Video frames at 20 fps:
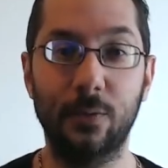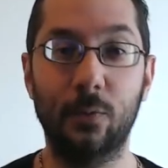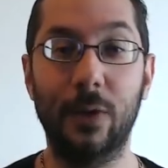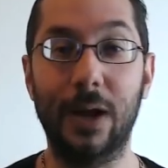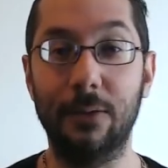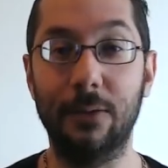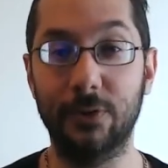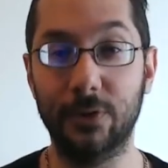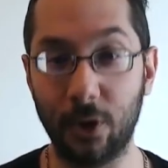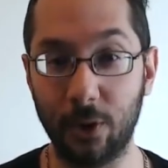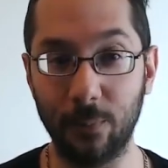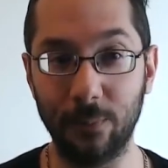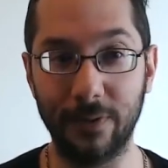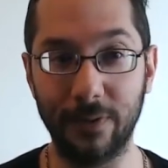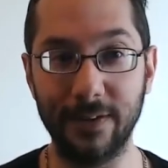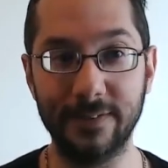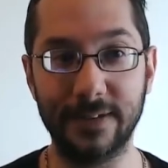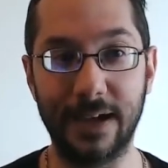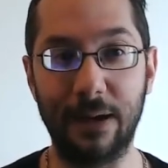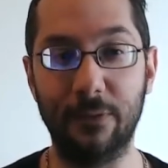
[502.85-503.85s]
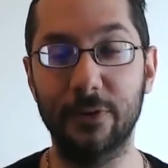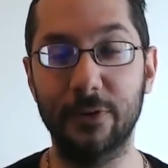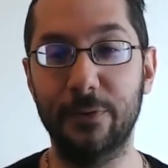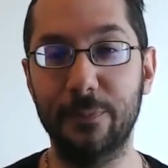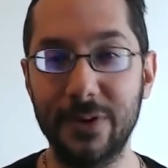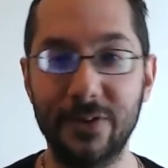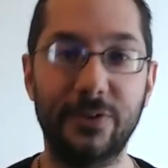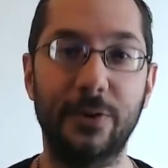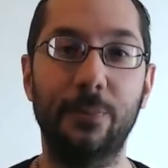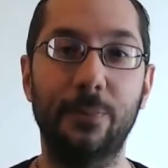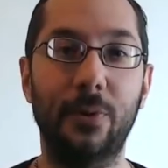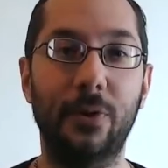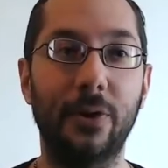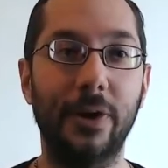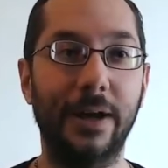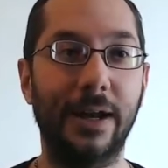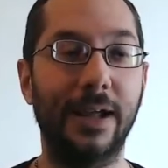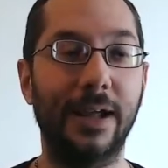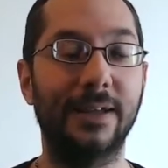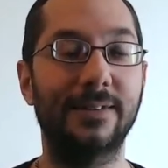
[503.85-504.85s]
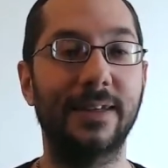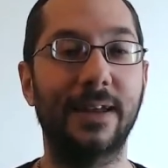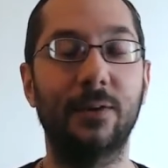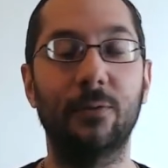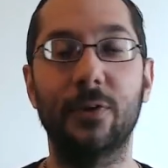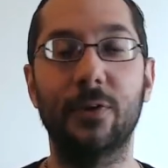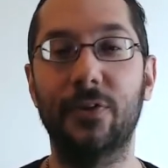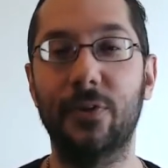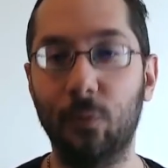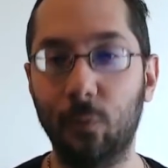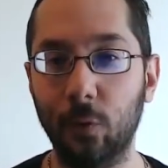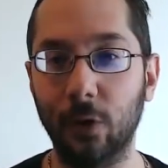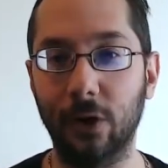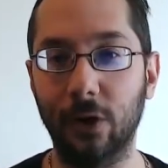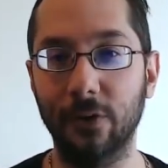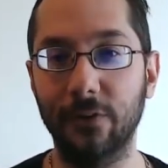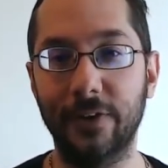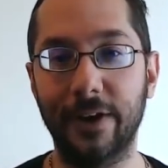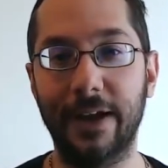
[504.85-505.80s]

When I was homeless, I was miserable, and I said it was the worst,